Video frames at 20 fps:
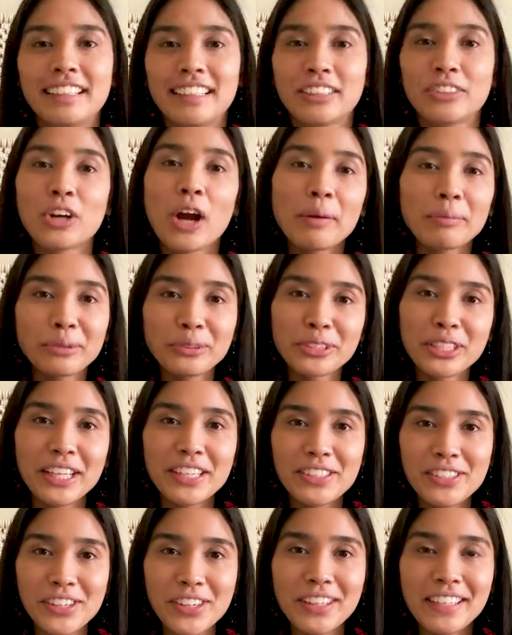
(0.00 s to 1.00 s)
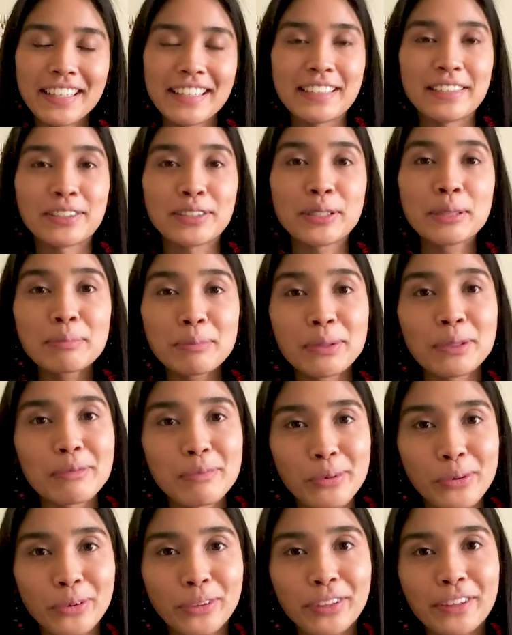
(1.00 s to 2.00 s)
Crop rotation is super
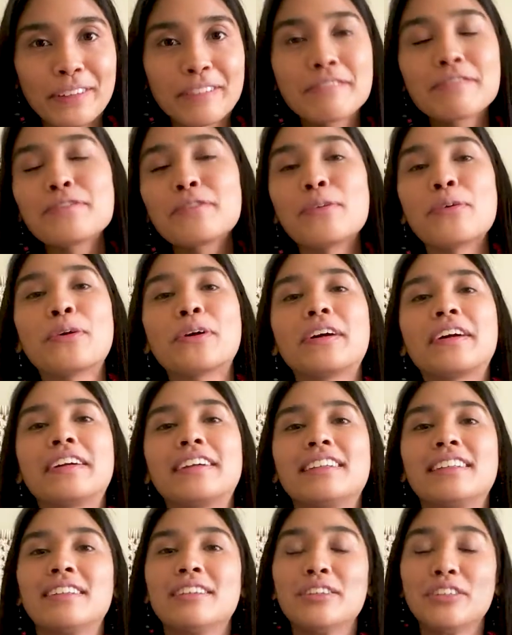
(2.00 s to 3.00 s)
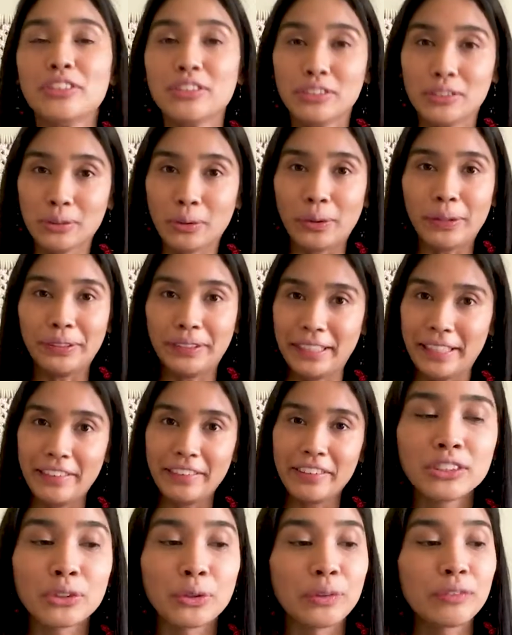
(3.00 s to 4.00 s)
important for soil health.
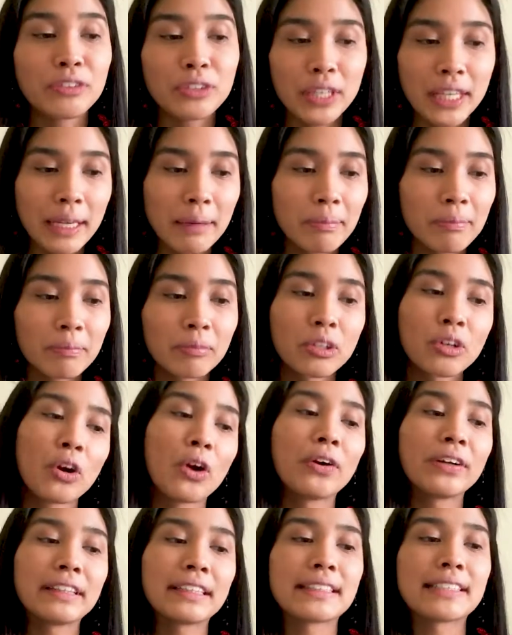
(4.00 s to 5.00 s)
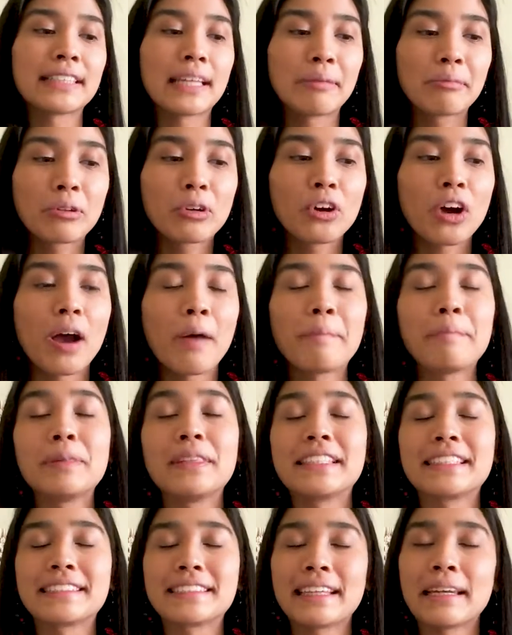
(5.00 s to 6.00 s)
So if you keep growing the same crop in
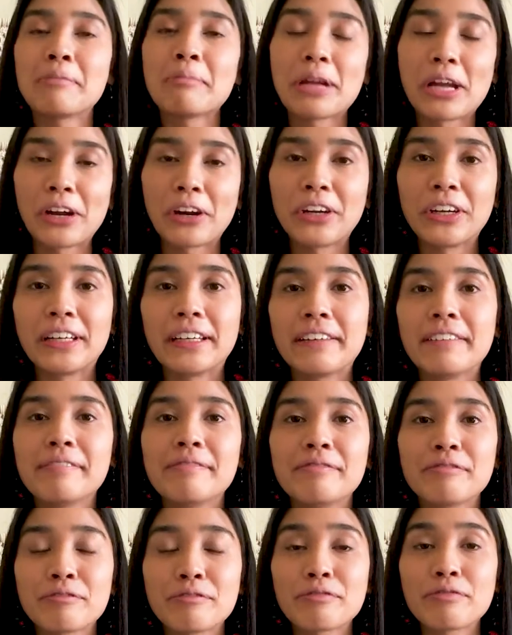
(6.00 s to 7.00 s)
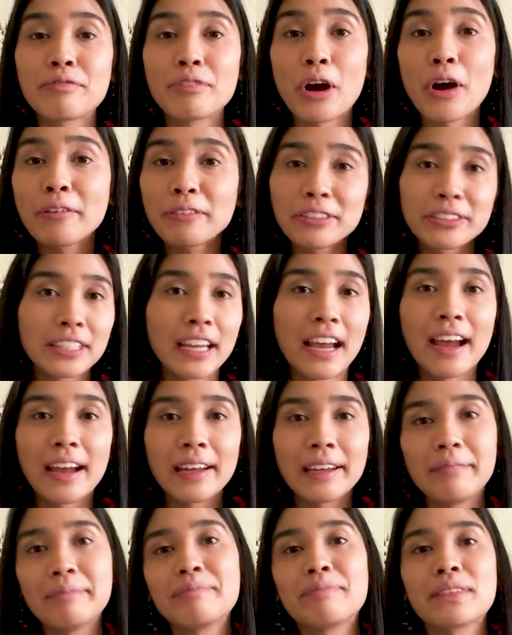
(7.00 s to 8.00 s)
the same area, over
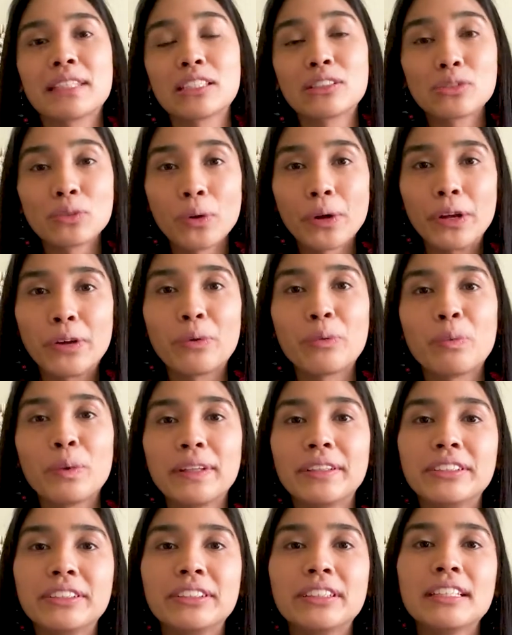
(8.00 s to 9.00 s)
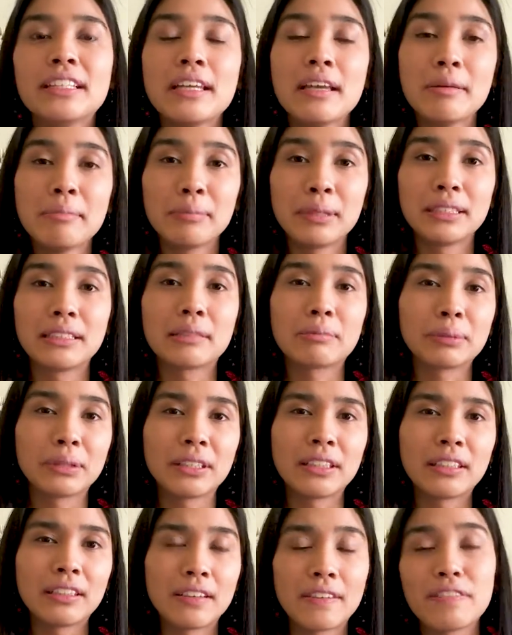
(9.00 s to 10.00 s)
time, the soil will be
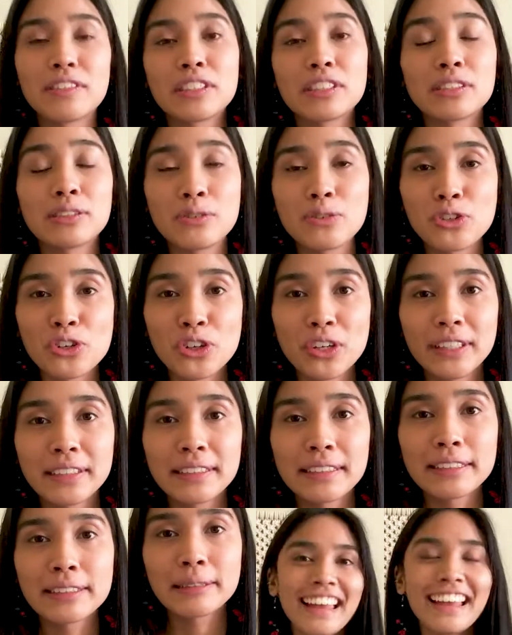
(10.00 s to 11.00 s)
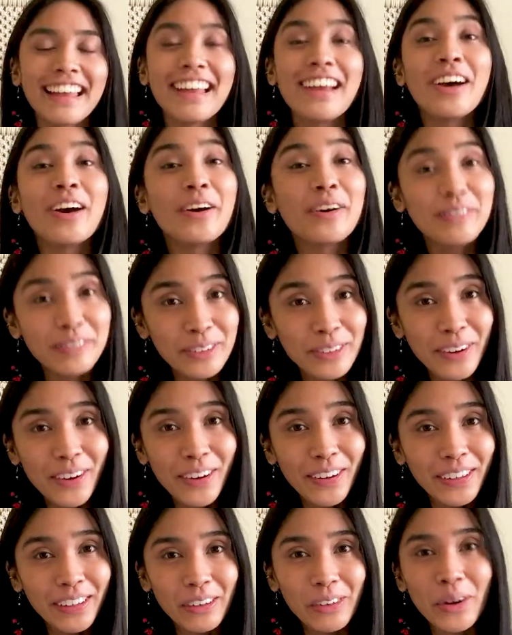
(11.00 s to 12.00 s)
depleted of its nutrients.
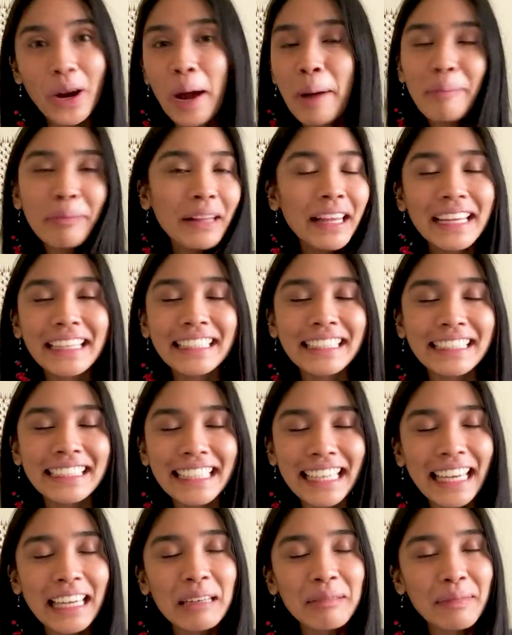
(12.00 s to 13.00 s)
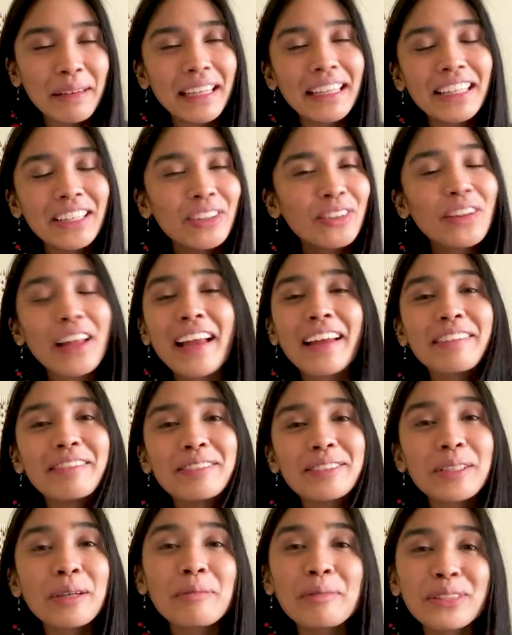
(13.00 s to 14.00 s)
Overall, crop planting can make your life
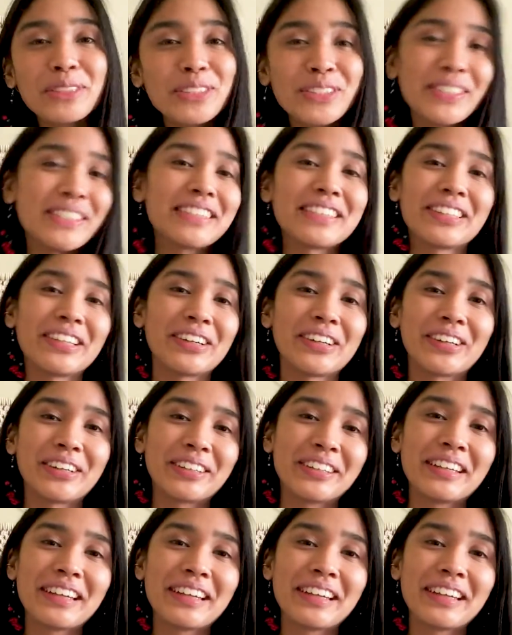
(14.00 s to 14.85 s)
so much easier.